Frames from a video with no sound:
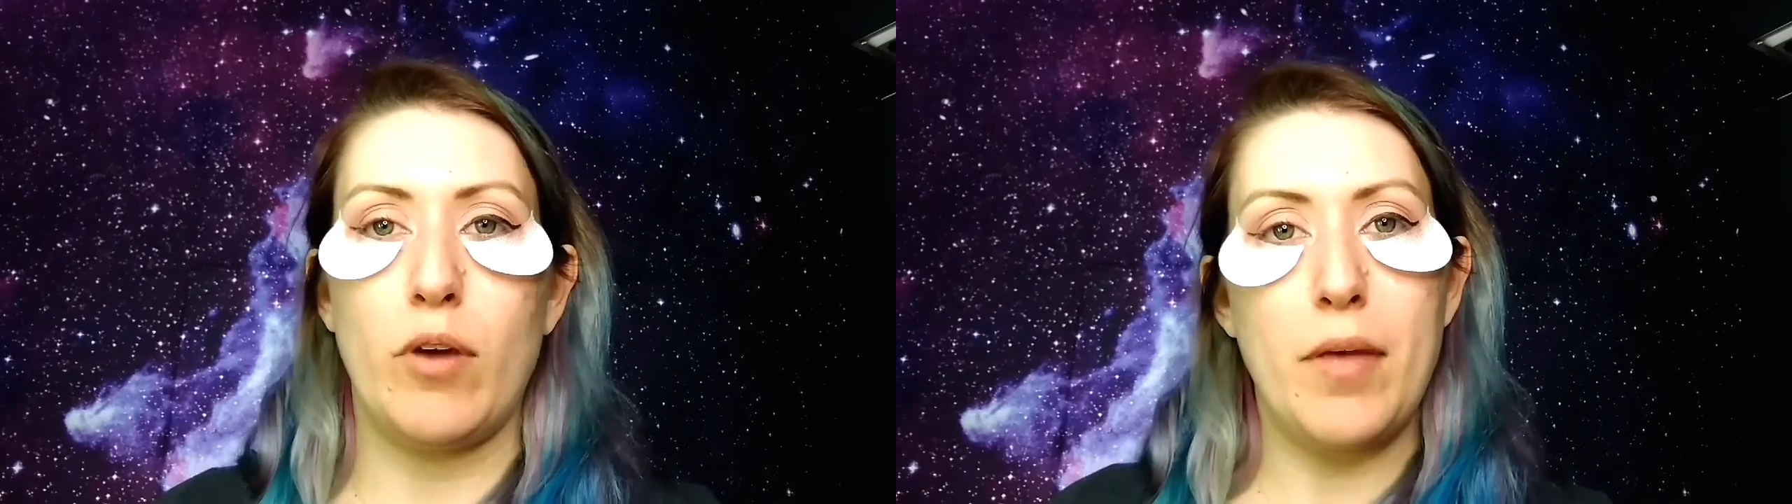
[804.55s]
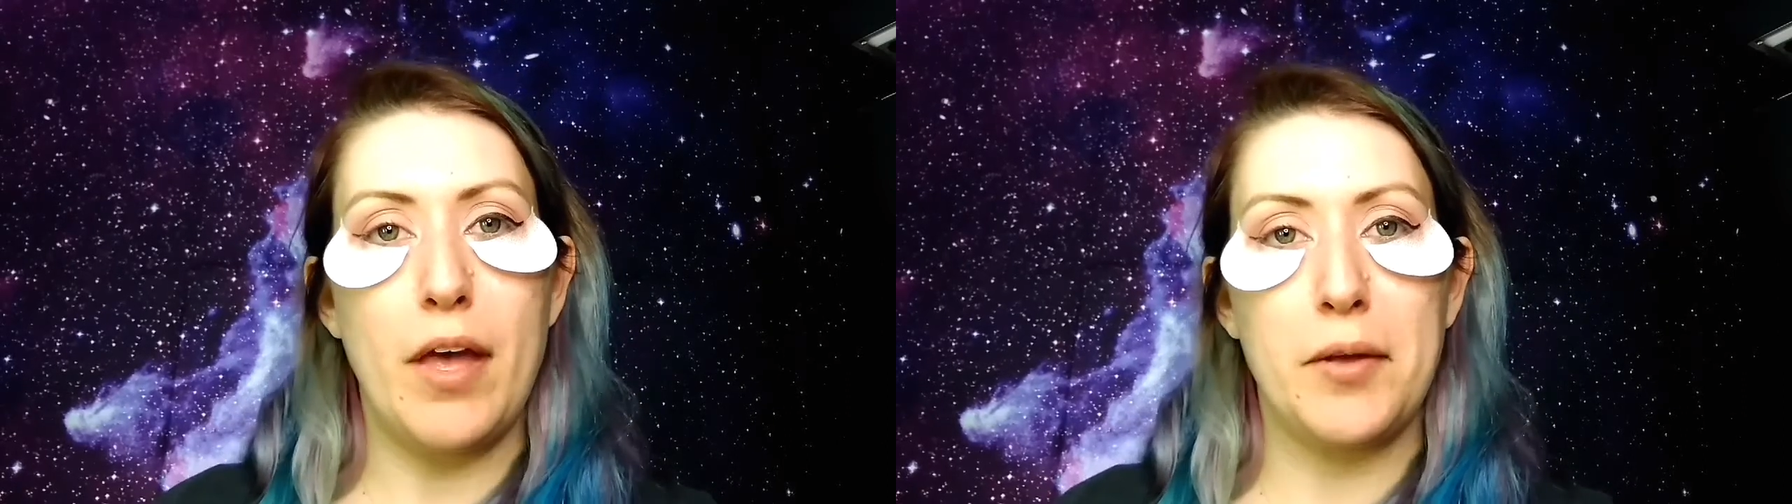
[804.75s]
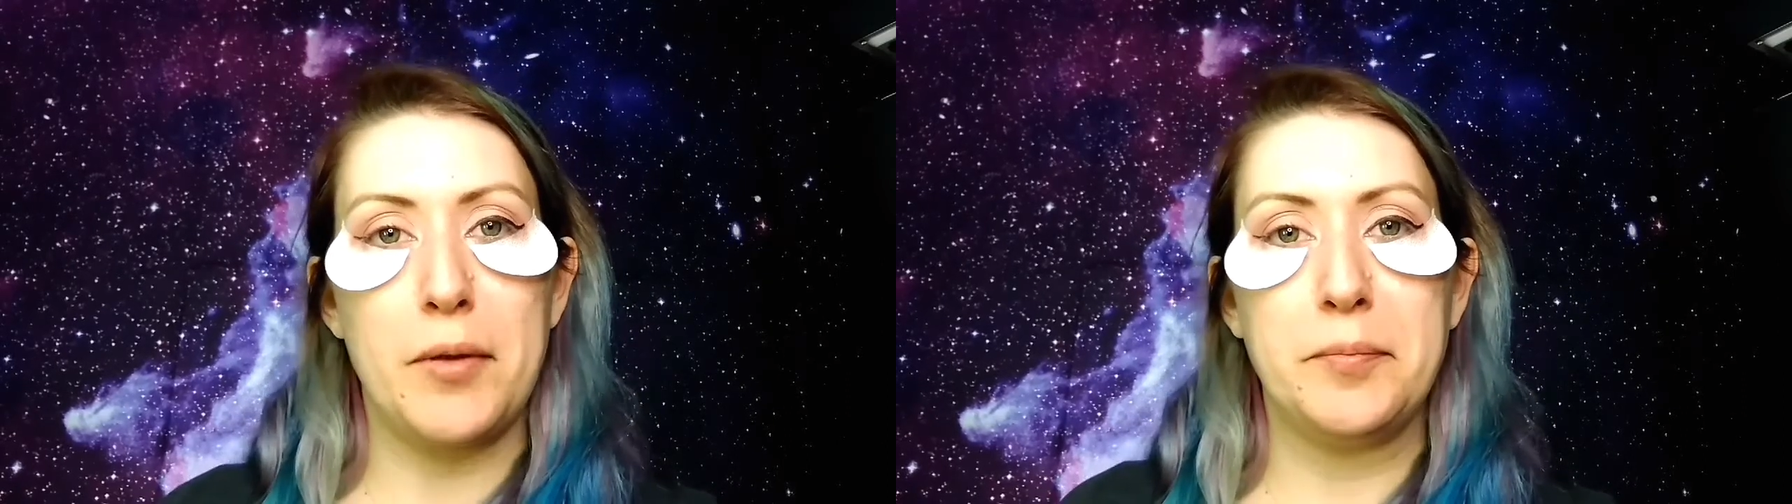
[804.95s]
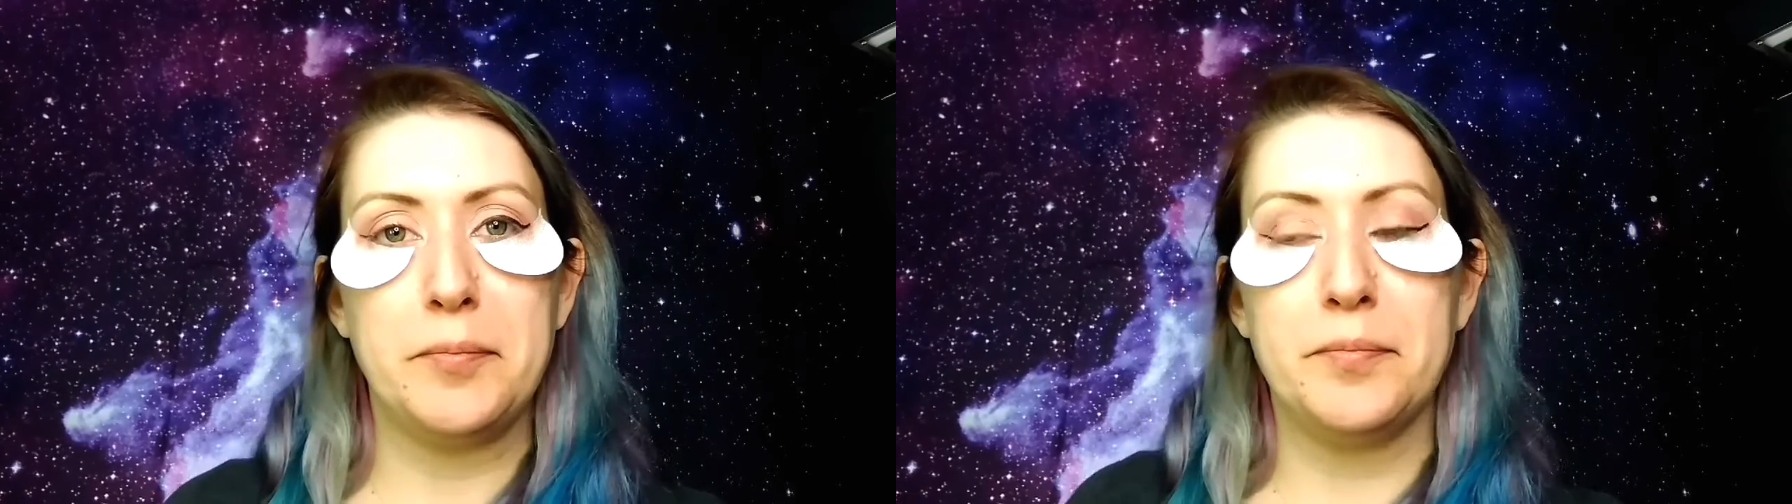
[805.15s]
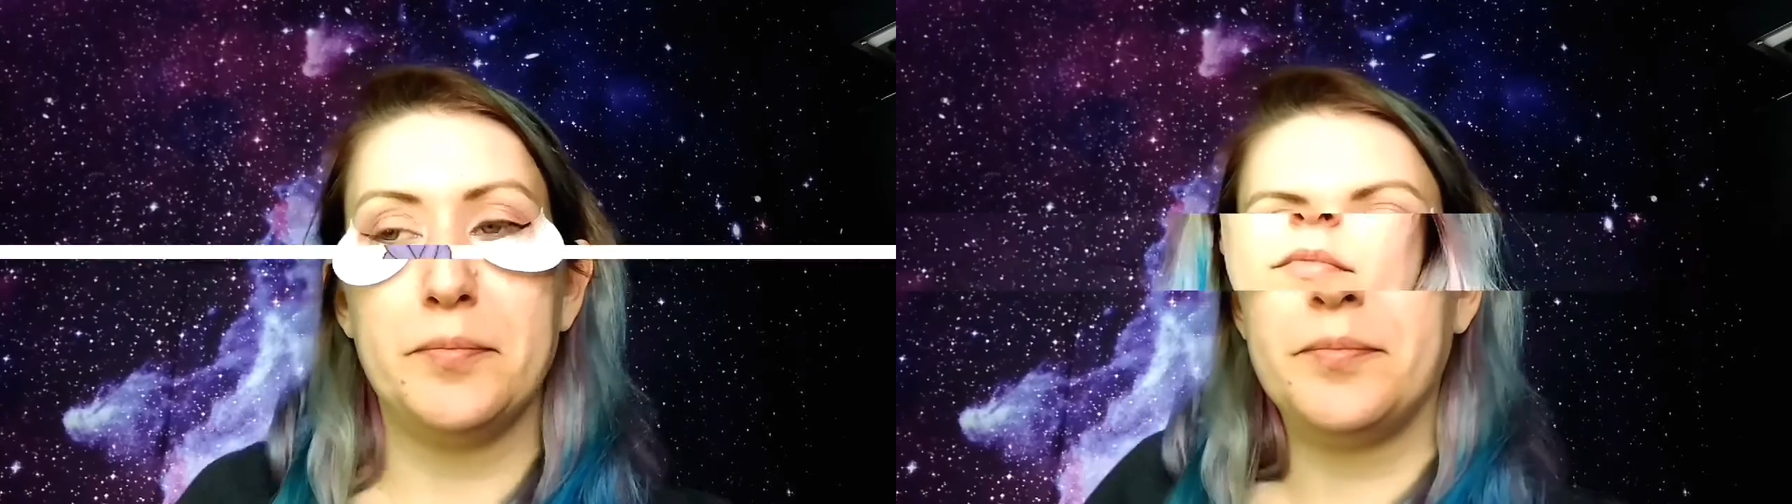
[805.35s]
So I
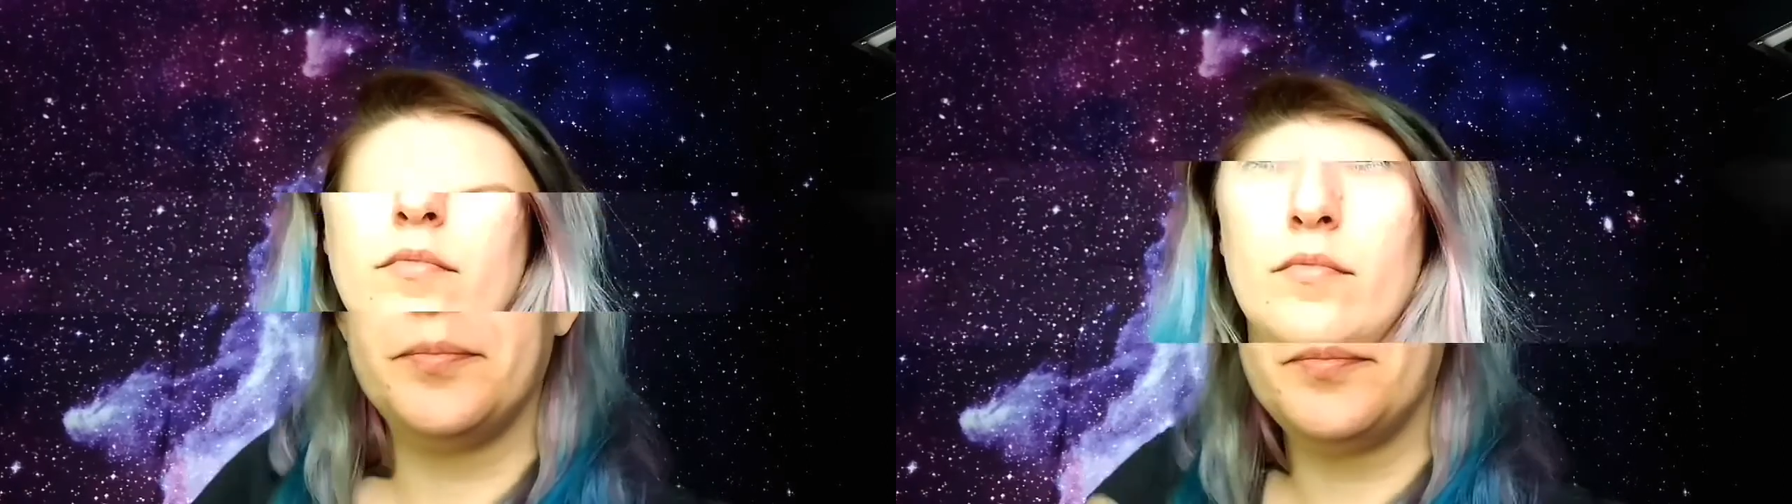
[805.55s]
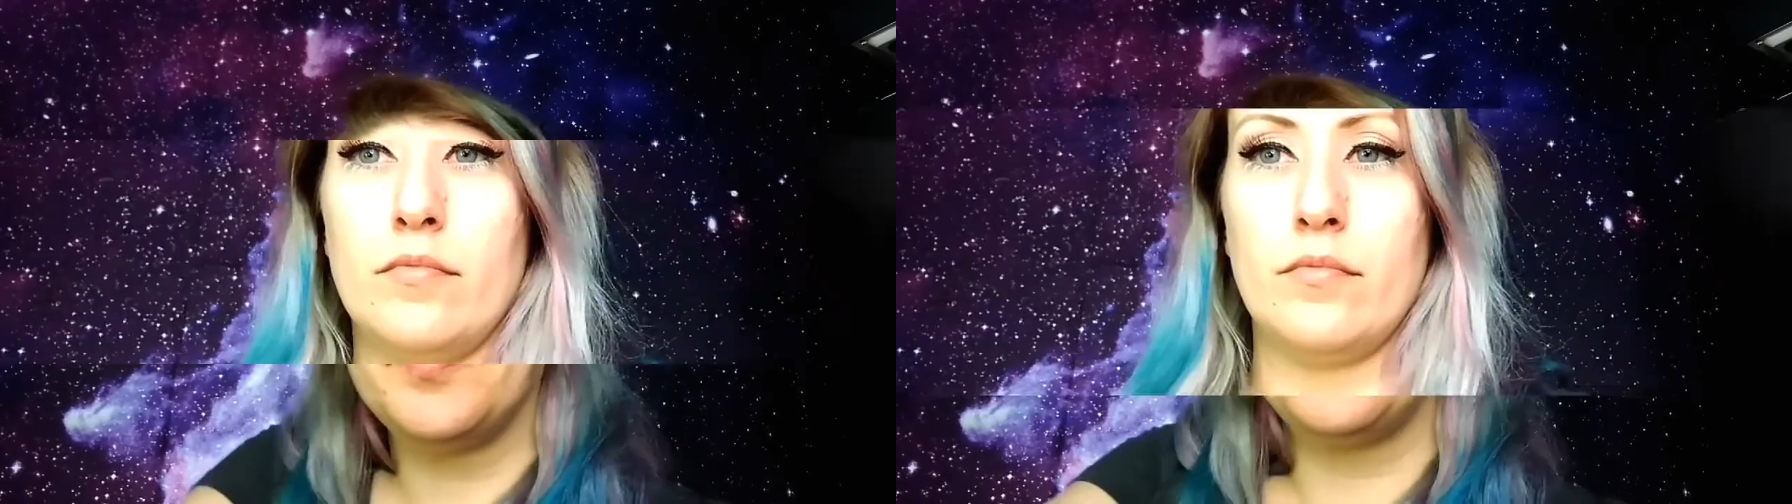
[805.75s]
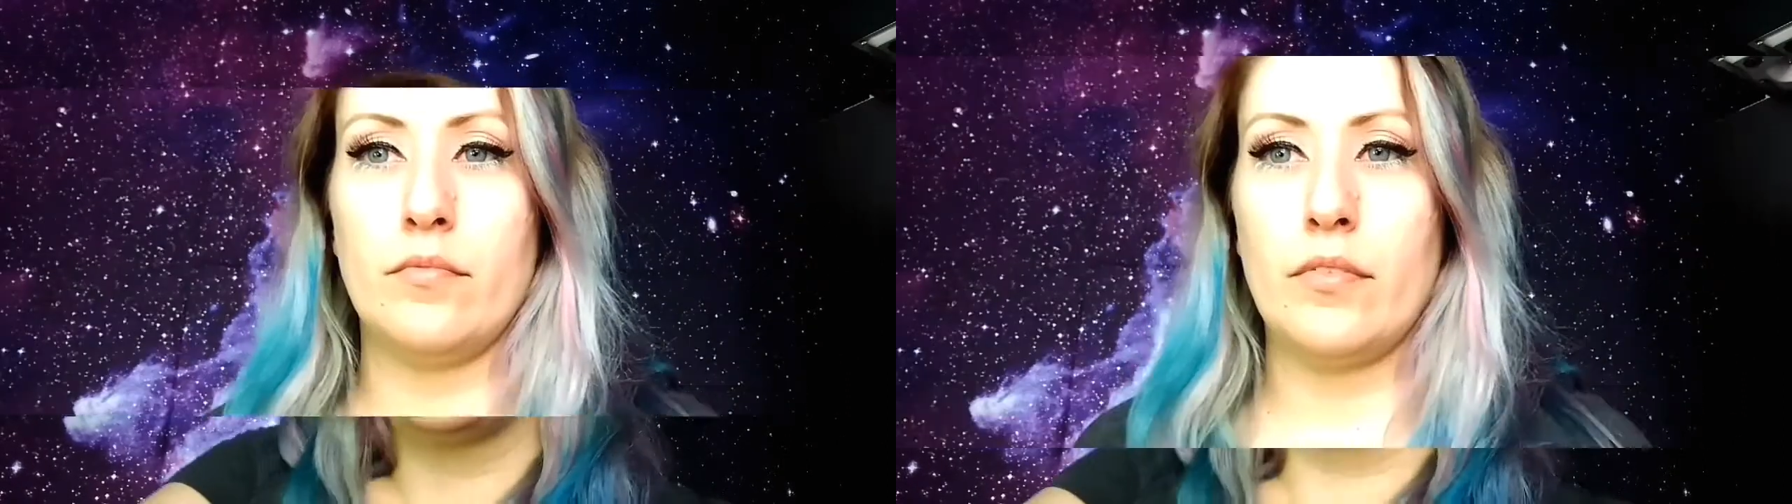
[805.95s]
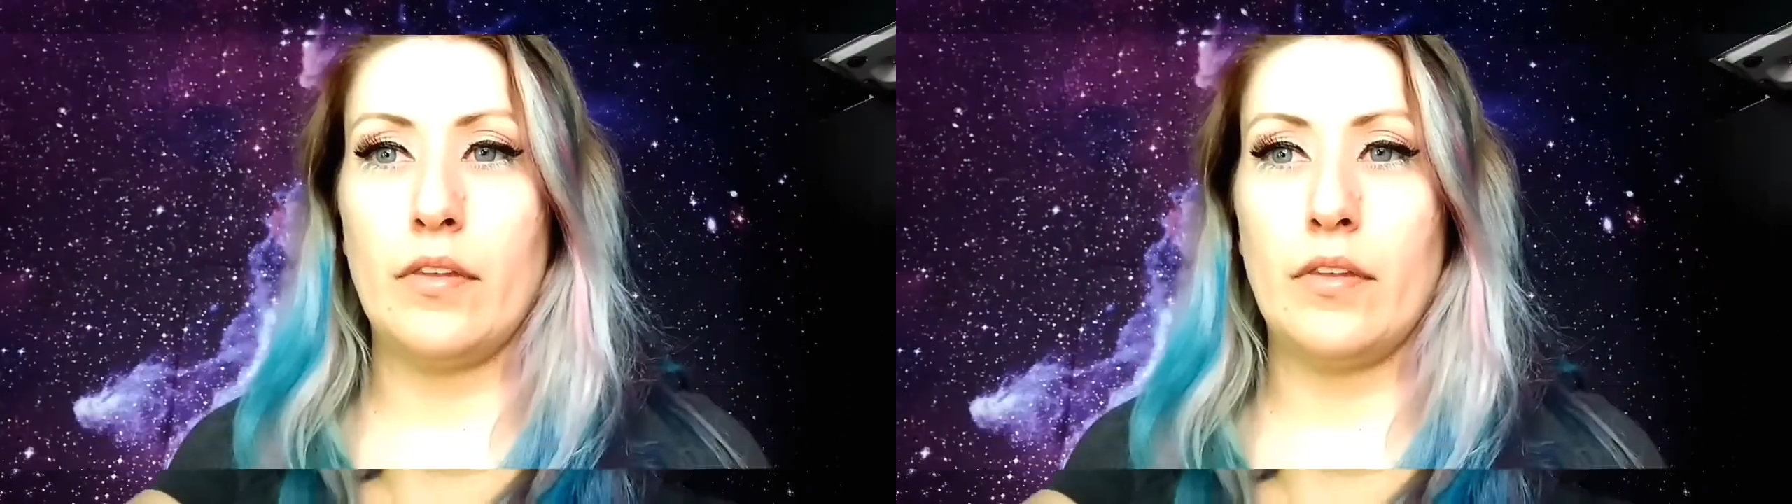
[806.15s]
will be right back.